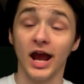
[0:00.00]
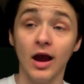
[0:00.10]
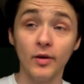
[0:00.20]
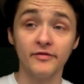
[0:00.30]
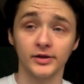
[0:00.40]

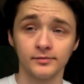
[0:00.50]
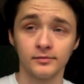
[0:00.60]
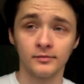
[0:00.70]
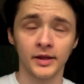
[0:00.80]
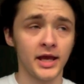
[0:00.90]
However,
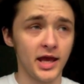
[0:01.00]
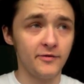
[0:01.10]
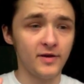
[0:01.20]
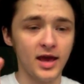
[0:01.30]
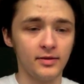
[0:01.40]

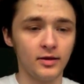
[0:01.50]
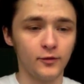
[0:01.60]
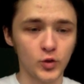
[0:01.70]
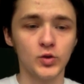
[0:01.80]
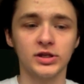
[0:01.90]
if
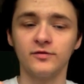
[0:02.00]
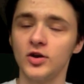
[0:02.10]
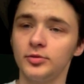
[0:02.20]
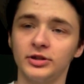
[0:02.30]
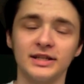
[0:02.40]
Noble